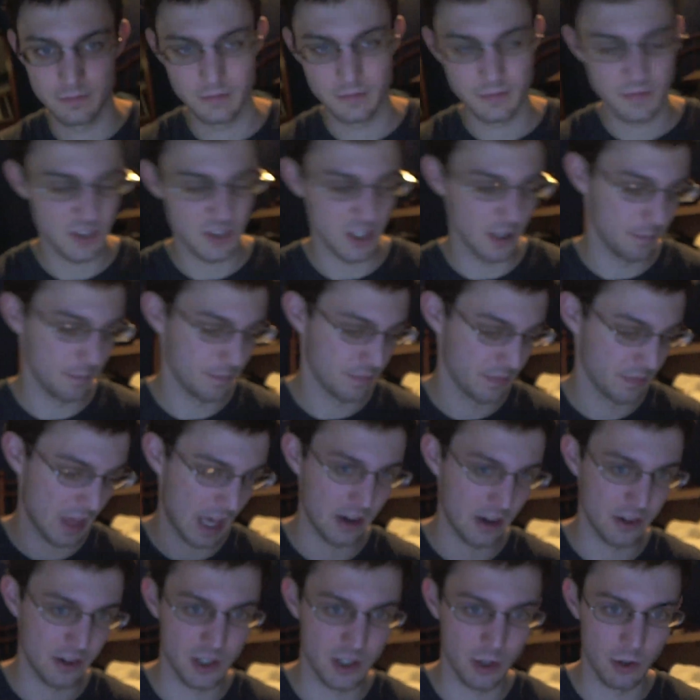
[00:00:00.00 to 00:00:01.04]
See,
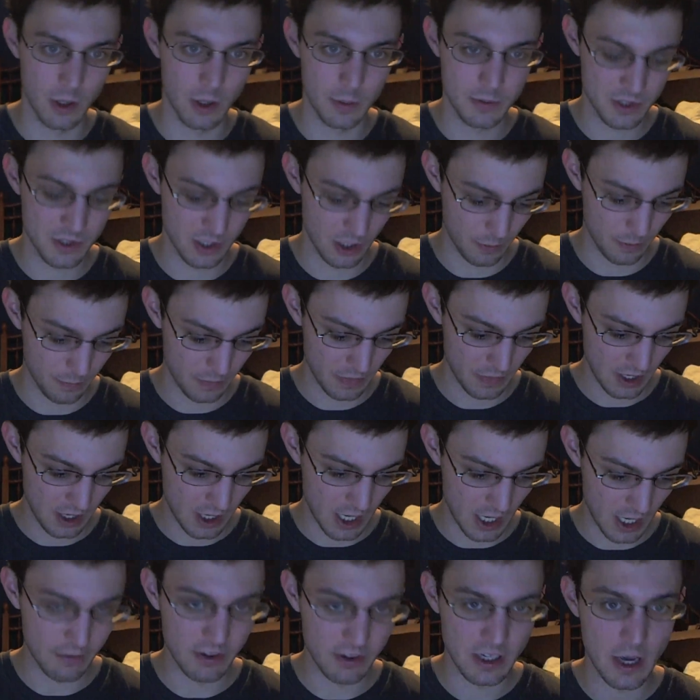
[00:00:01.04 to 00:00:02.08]
that'll show up. So
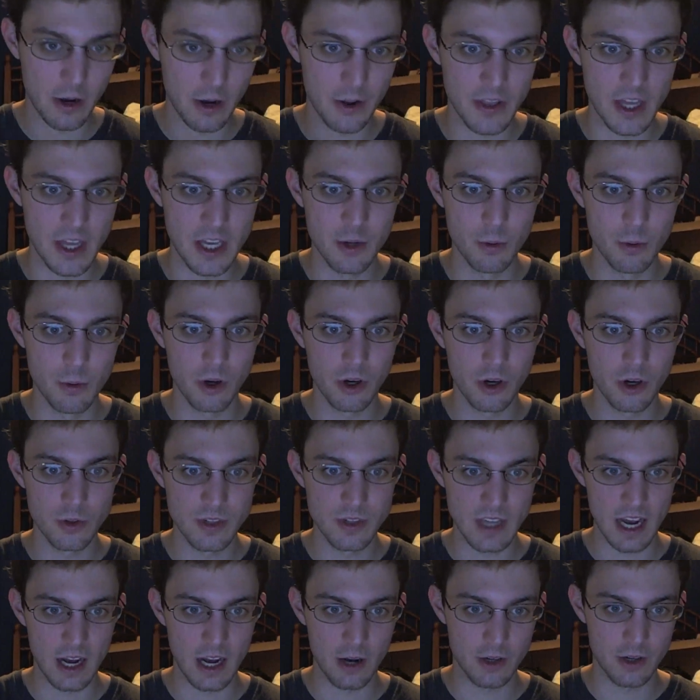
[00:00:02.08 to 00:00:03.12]
every now and then you will go
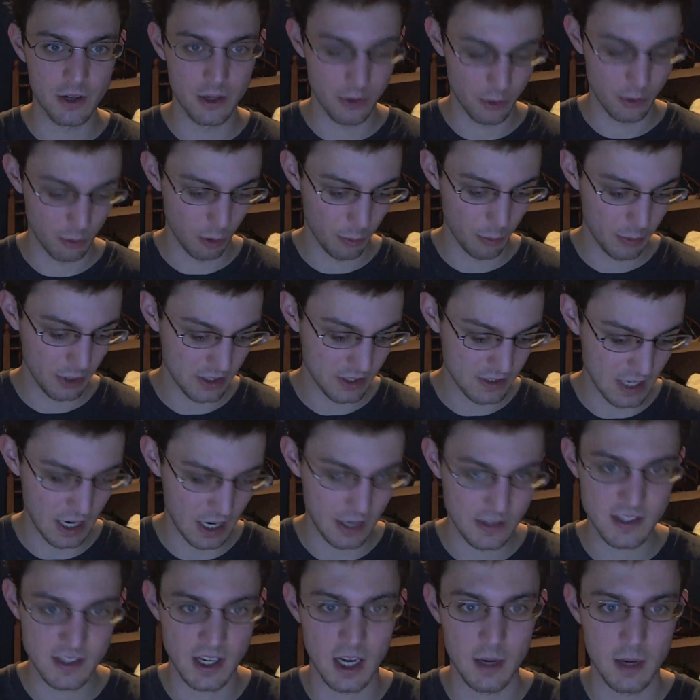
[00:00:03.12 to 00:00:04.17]
down. There will be a
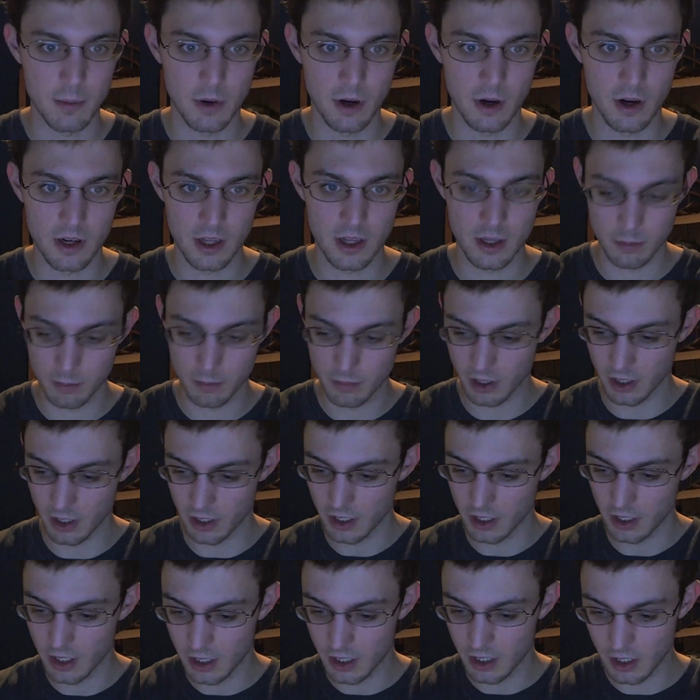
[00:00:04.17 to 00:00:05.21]
downtime on it, but
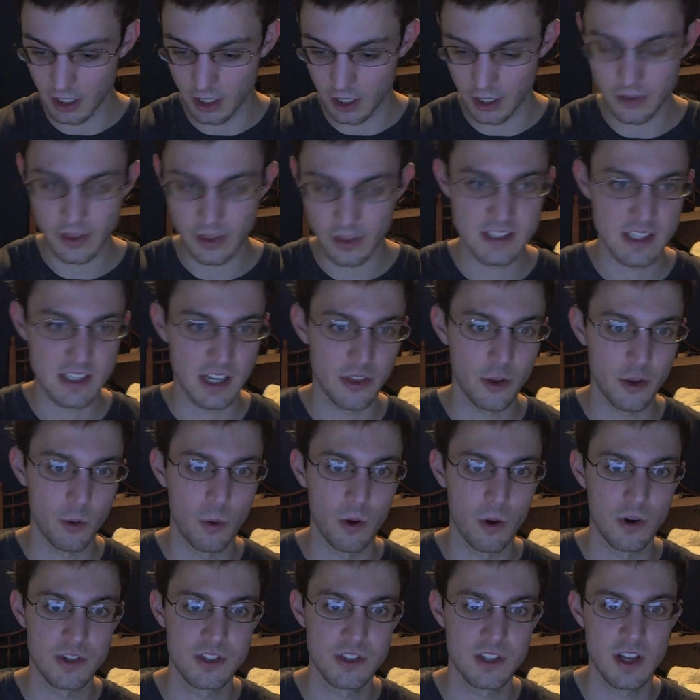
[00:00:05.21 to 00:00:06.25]
that's not the
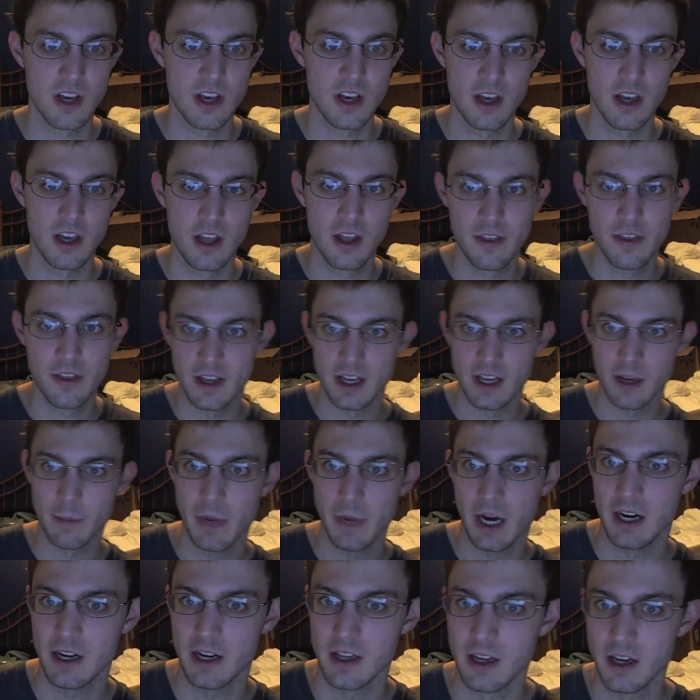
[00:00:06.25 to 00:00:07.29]
worst thing
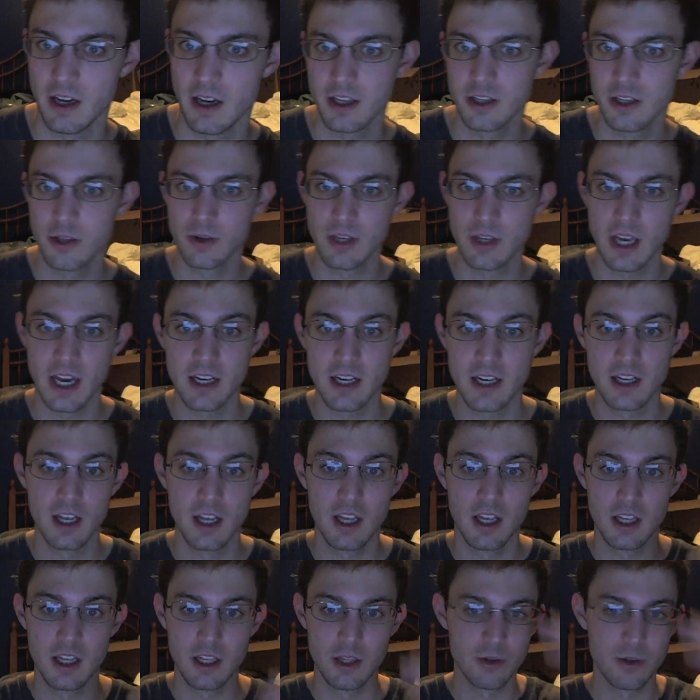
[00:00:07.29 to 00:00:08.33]
about it. You can
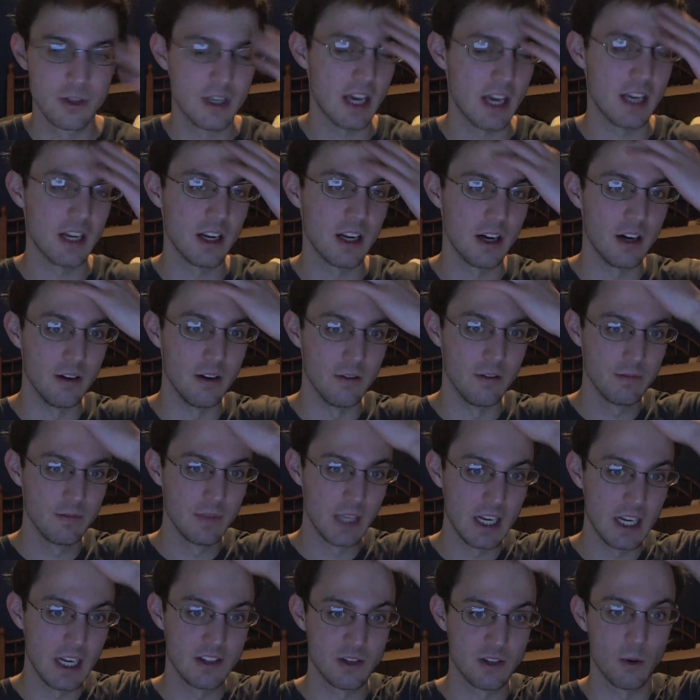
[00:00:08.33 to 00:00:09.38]
get
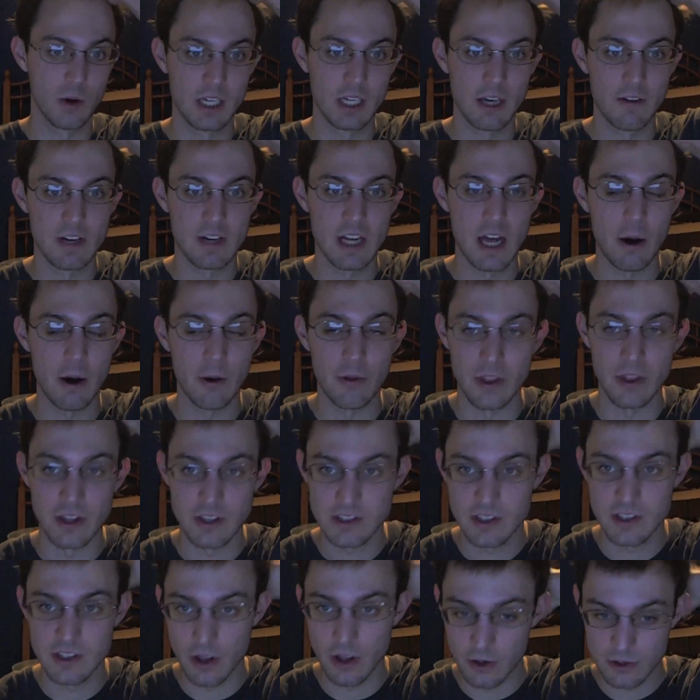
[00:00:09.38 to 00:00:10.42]
it to work every now and then.
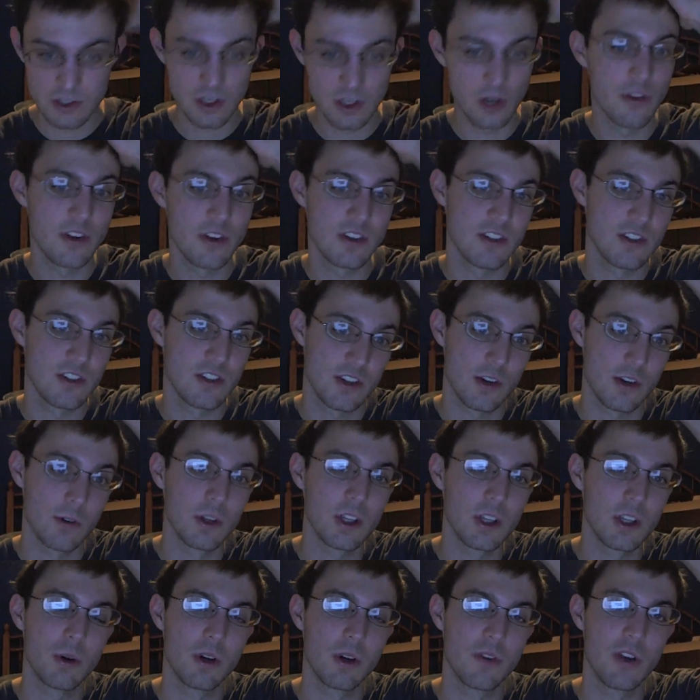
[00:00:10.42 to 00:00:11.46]
So this is just a
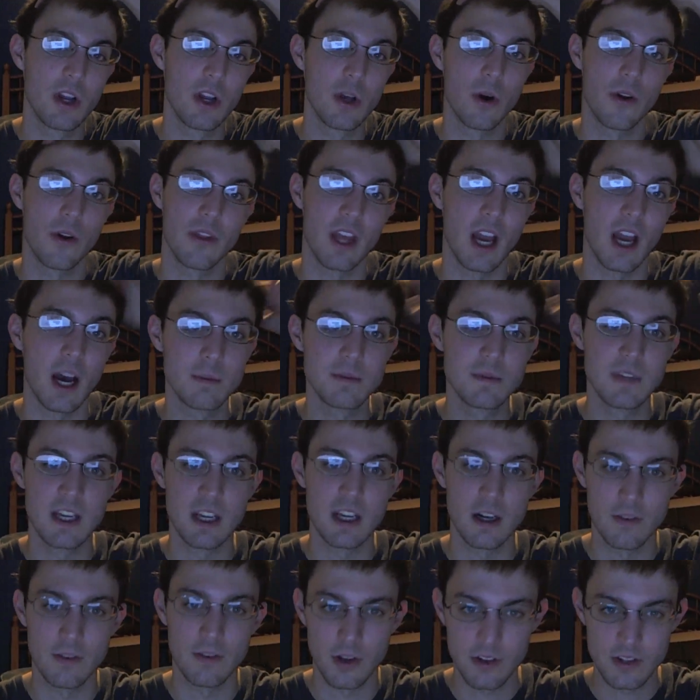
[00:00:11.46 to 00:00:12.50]
really quick video on the update
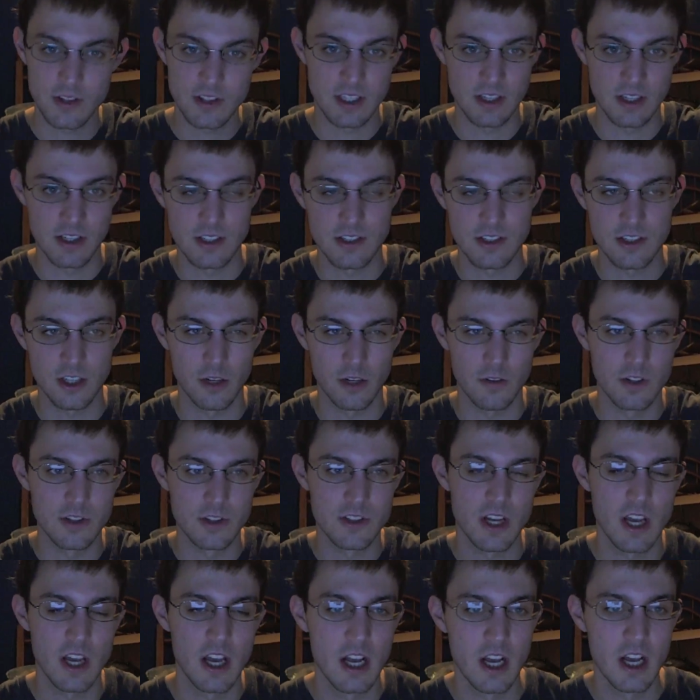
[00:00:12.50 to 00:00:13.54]
on all the Siri servers
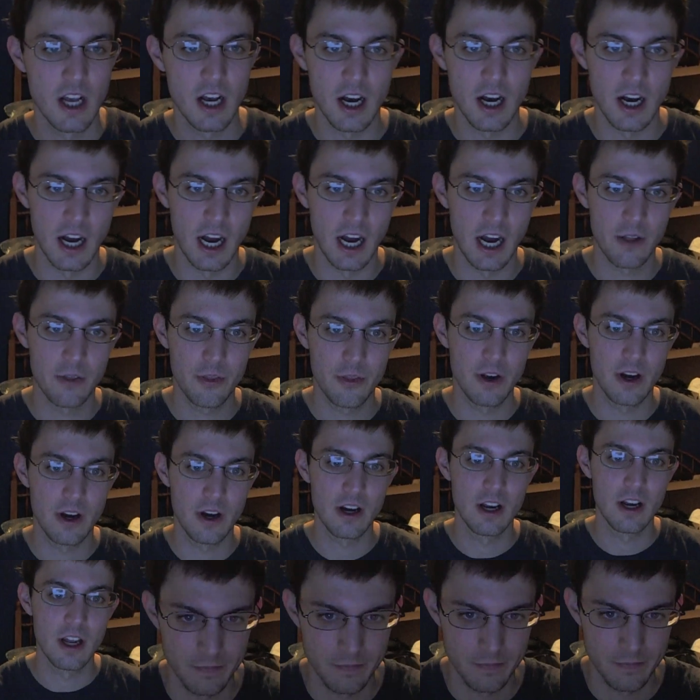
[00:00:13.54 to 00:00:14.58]
out there.